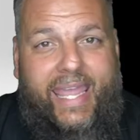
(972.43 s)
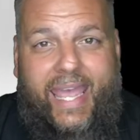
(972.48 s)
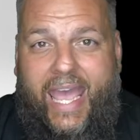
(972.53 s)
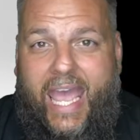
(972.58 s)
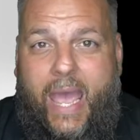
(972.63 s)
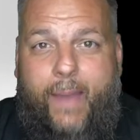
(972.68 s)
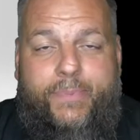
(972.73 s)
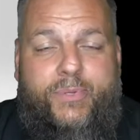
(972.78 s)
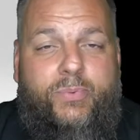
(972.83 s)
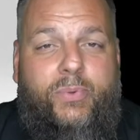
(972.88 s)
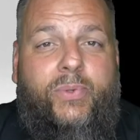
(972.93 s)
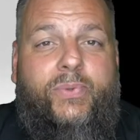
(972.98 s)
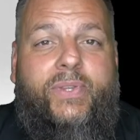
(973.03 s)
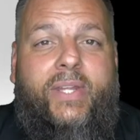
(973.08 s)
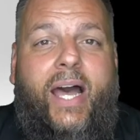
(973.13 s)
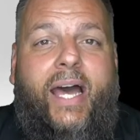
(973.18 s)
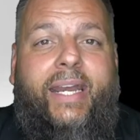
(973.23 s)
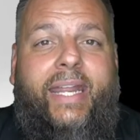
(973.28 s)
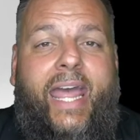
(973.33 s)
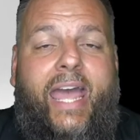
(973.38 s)
apps will
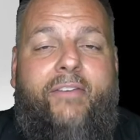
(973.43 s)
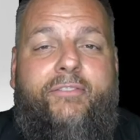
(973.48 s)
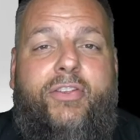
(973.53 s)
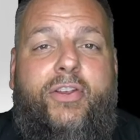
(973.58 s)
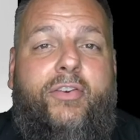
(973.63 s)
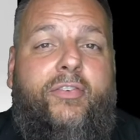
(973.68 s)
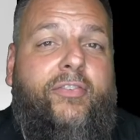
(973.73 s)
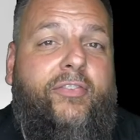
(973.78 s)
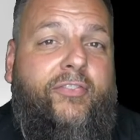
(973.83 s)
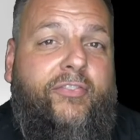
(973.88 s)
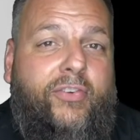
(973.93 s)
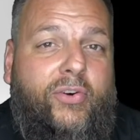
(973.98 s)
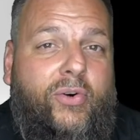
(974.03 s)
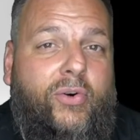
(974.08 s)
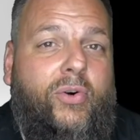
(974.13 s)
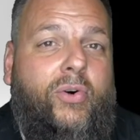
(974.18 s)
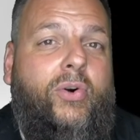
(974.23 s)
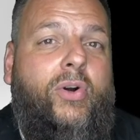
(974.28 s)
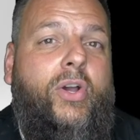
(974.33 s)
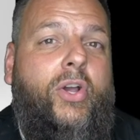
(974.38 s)
not have your
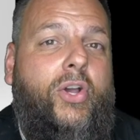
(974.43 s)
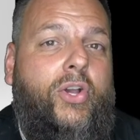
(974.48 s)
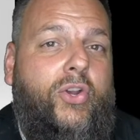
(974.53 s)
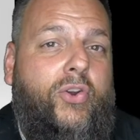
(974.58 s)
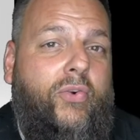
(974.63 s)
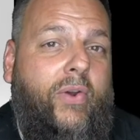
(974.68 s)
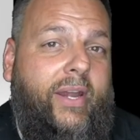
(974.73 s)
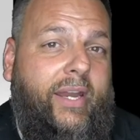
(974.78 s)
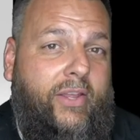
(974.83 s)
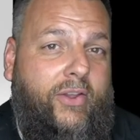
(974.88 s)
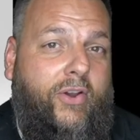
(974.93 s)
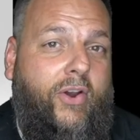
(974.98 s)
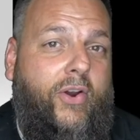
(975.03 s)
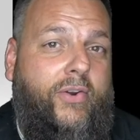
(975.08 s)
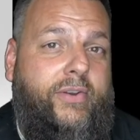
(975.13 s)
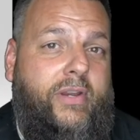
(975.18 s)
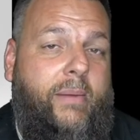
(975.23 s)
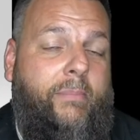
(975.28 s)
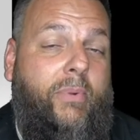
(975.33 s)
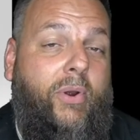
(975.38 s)
full credit
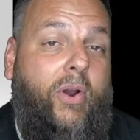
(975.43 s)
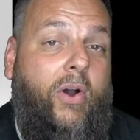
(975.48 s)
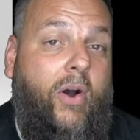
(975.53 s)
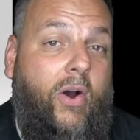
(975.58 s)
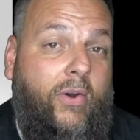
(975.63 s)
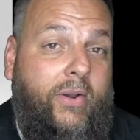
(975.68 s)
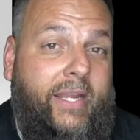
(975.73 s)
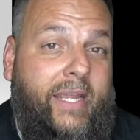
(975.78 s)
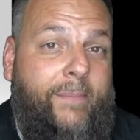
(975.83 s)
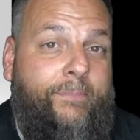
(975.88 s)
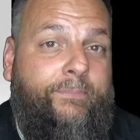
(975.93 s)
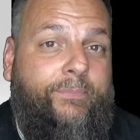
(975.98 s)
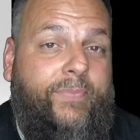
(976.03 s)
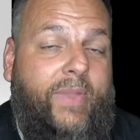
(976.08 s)
card number on it.